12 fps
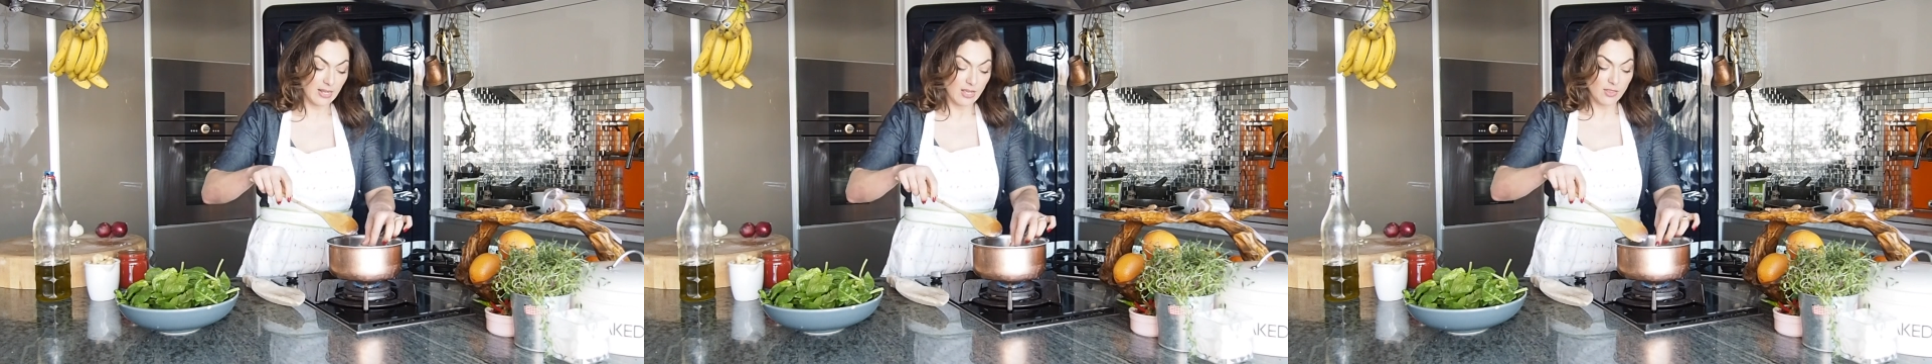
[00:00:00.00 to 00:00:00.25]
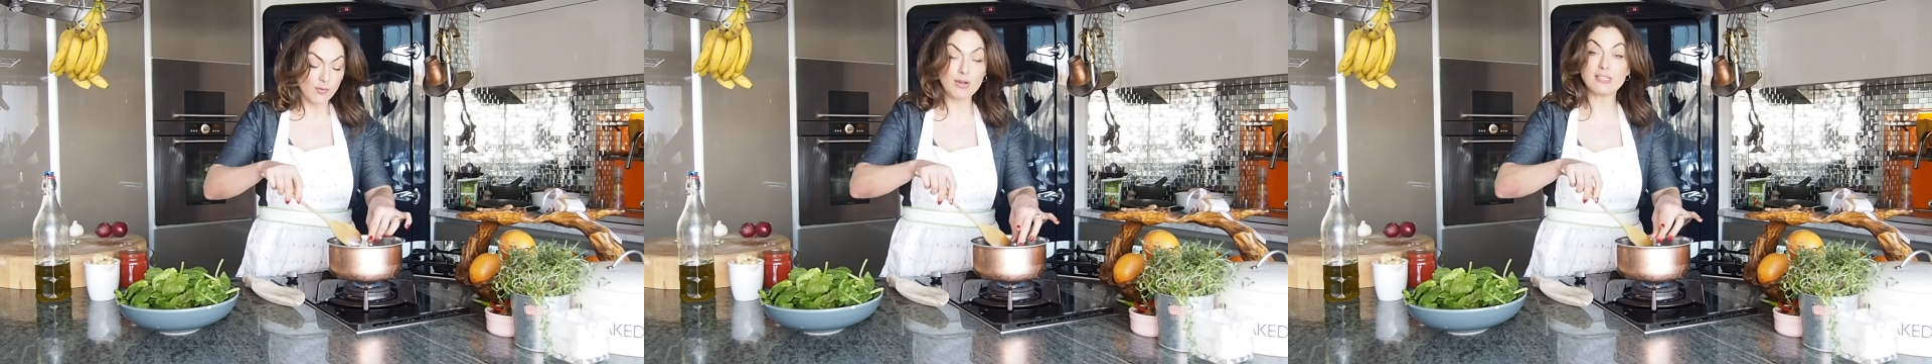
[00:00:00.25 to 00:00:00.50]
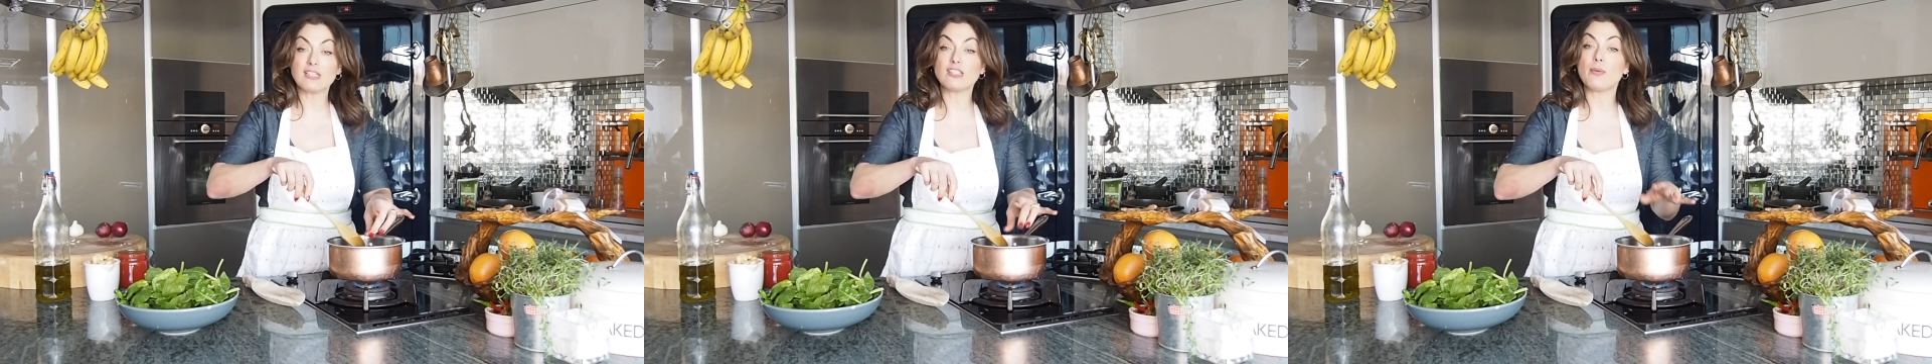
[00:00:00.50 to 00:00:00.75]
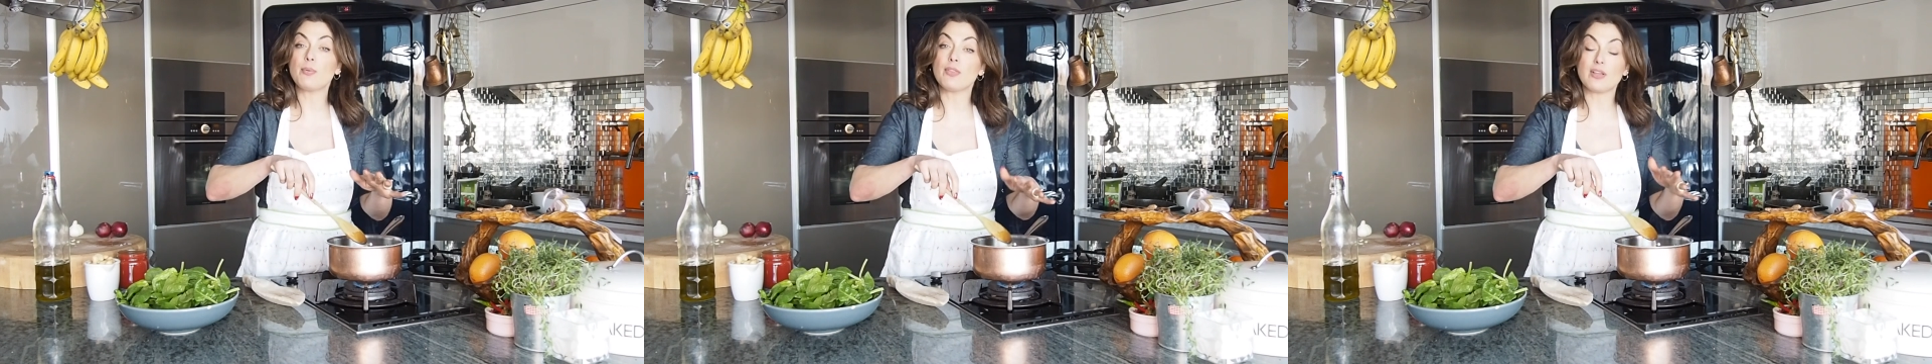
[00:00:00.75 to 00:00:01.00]
The reason I
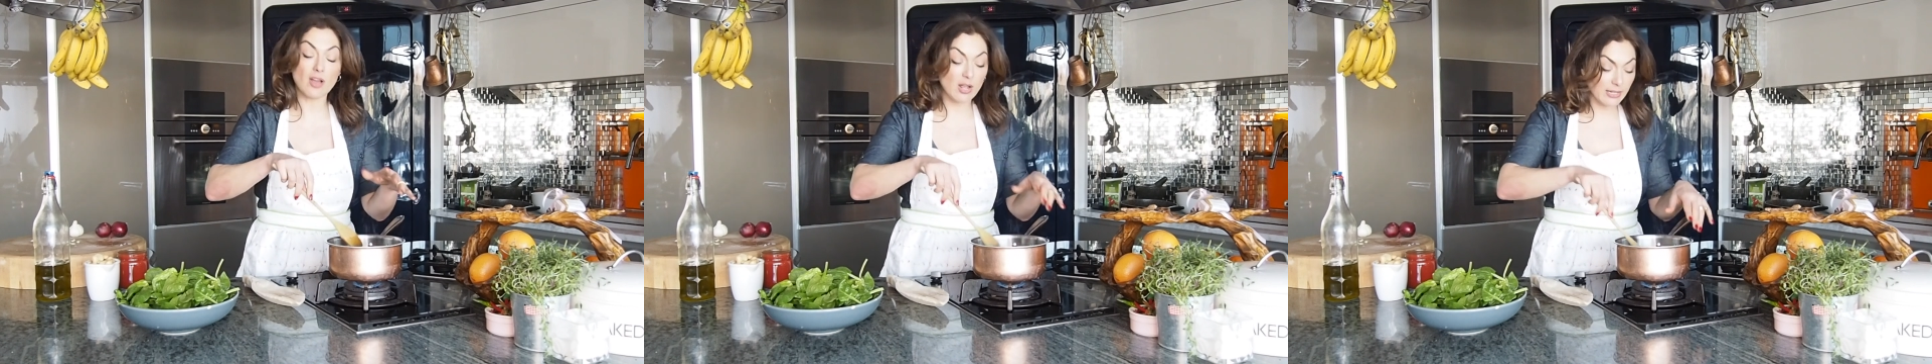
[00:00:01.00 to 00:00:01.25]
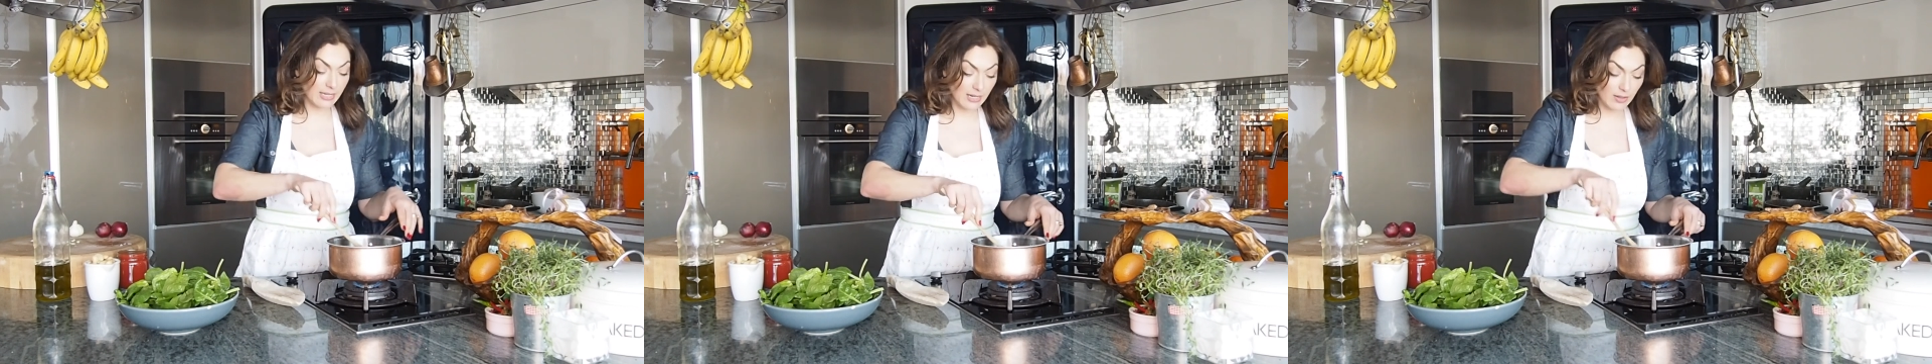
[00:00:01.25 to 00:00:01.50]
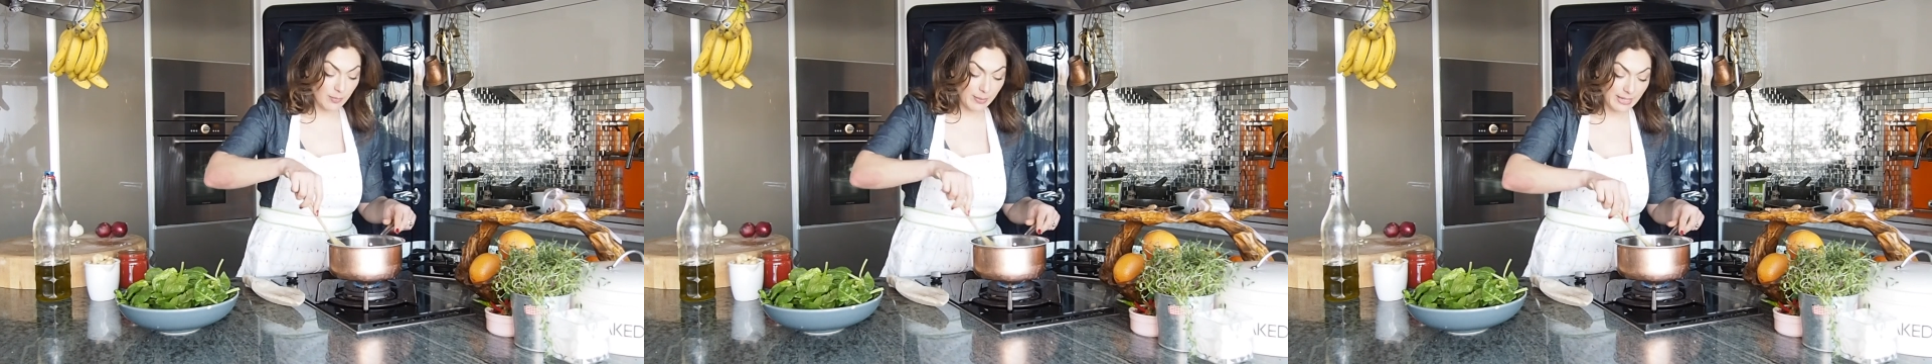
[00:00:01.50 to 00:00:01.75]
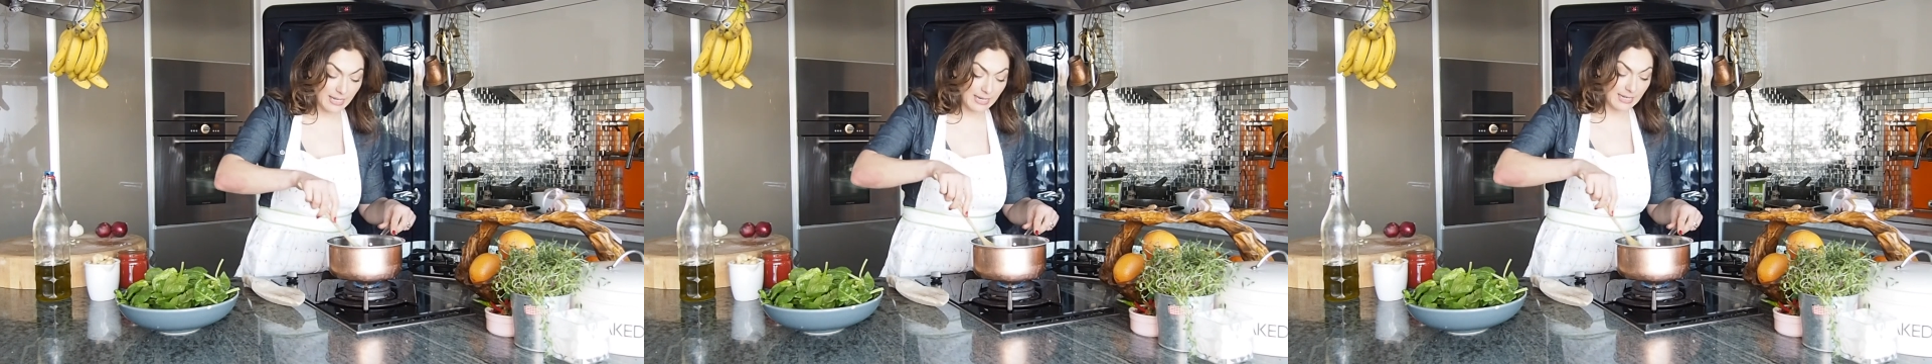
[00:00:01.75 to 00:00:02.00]
don't put the garlic in at the
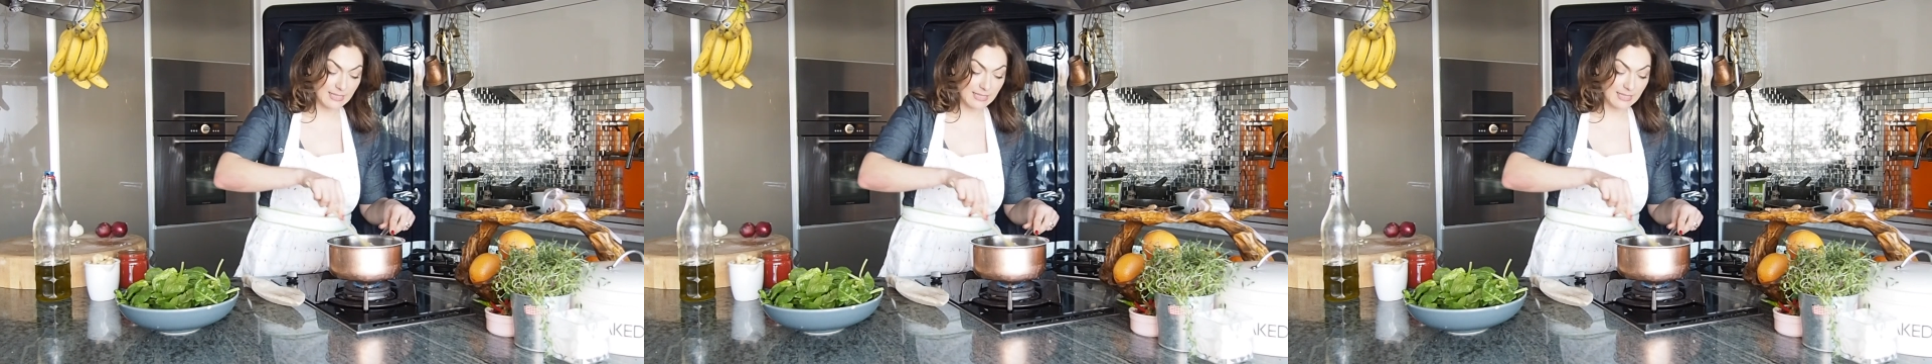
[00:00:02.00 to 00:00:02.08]
beginning is